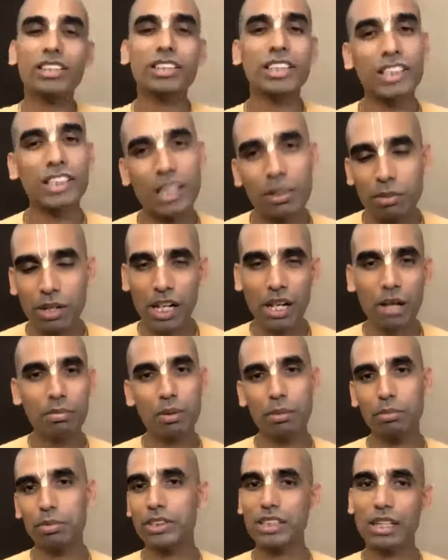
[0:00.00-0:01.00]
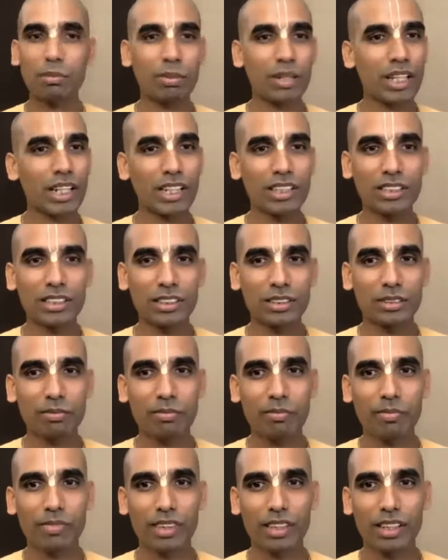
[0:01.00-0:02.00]
Chaitanya Mahaprabhu's appearance,
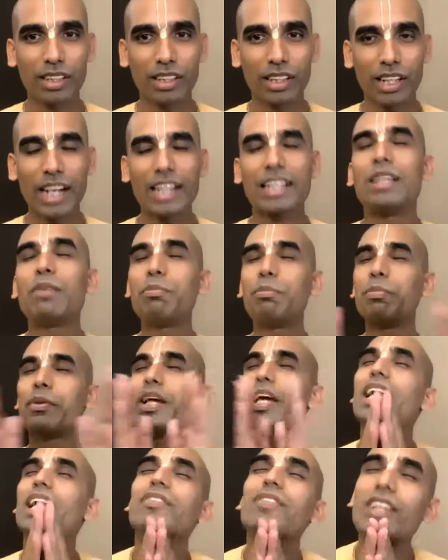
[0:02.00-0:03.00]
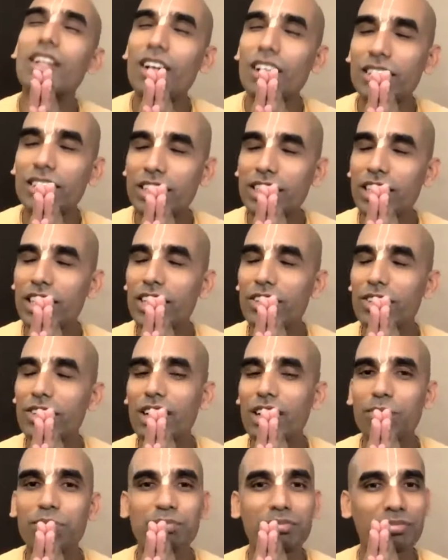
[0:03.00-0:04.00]
and they prayed for Lord Chaitanya to
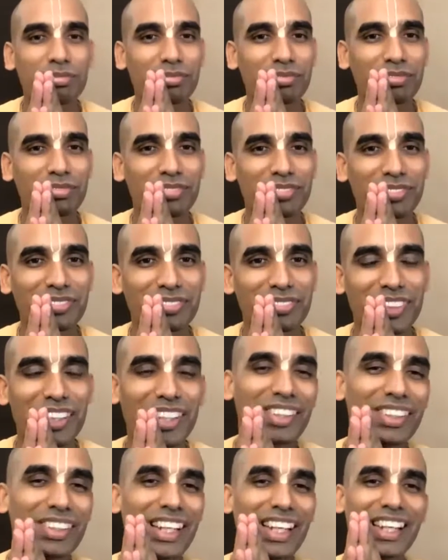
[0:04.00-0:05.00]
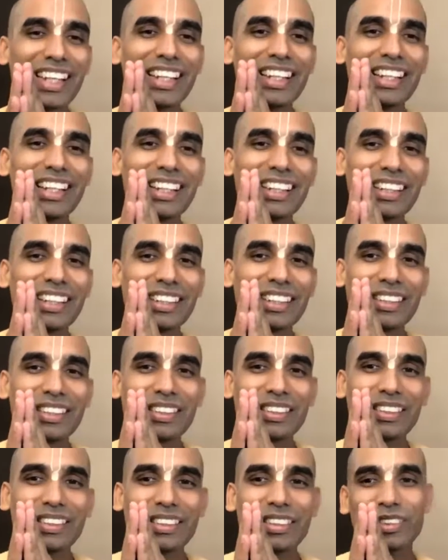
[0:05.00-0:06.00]
come. Okay?
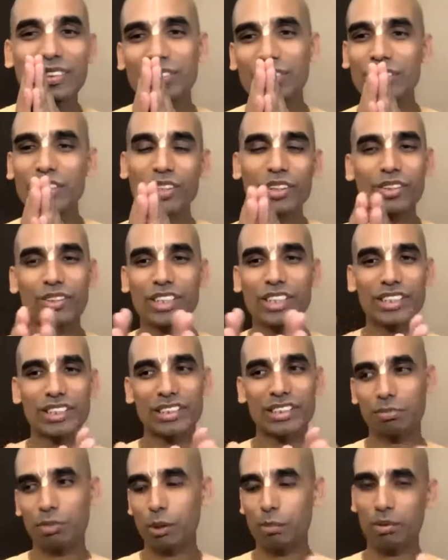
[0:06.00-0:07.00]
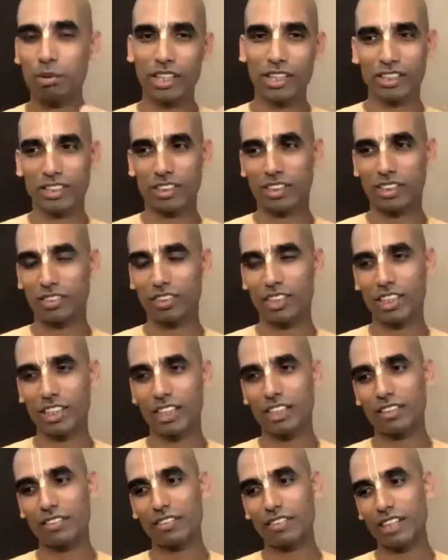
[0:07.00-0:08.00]
You know this popular
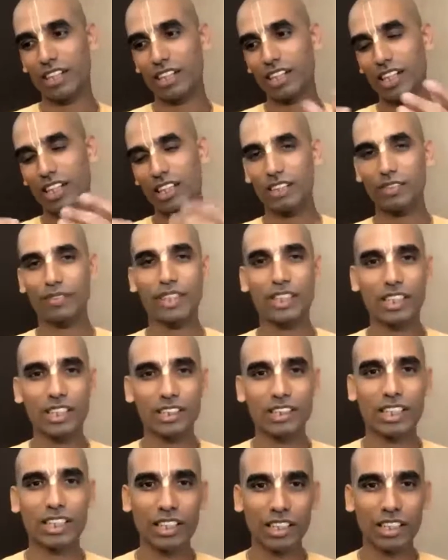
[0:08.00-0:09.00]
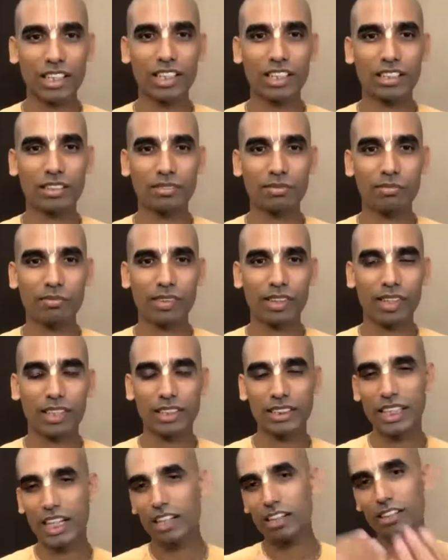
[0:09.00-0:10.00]
story where Advaitacharya
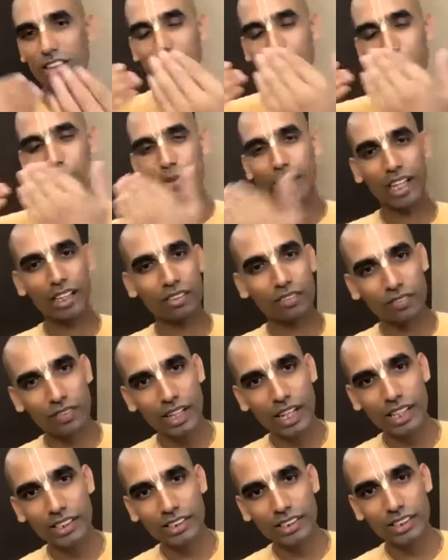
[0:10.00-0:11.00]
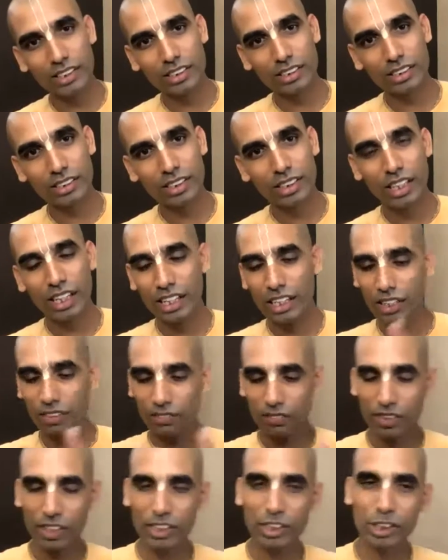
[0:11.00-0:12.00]
sat on the bank of Ganges and he
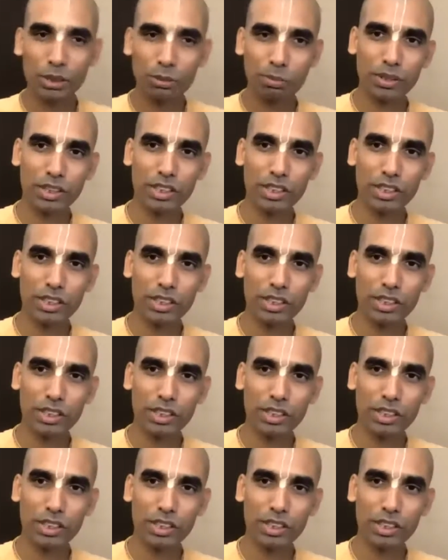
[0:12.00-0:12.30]
worshipped